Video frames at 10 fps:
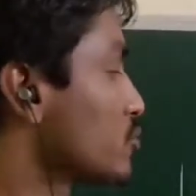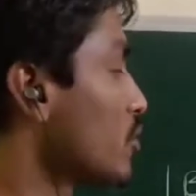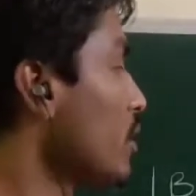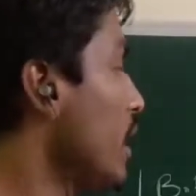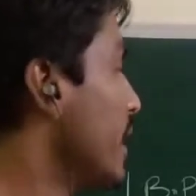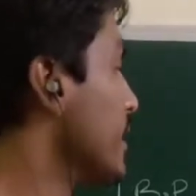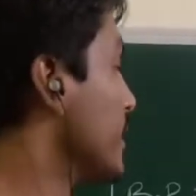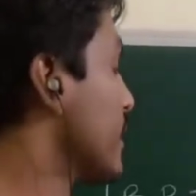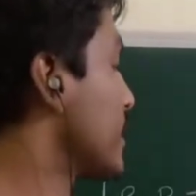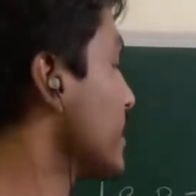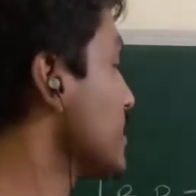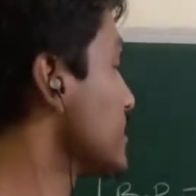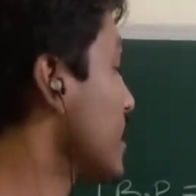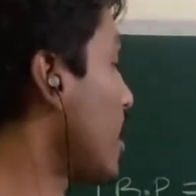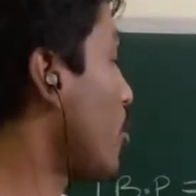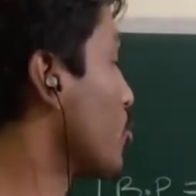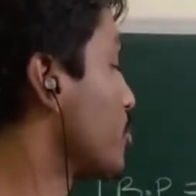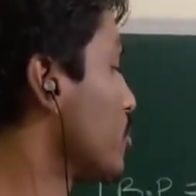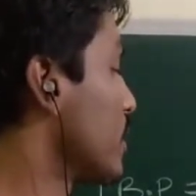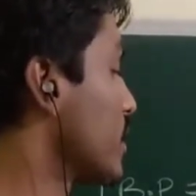So decreased
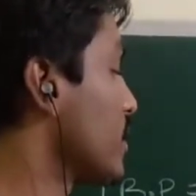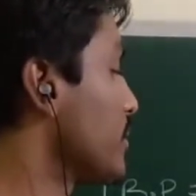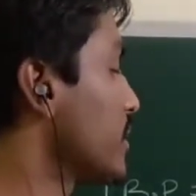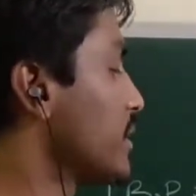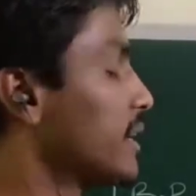output nothing but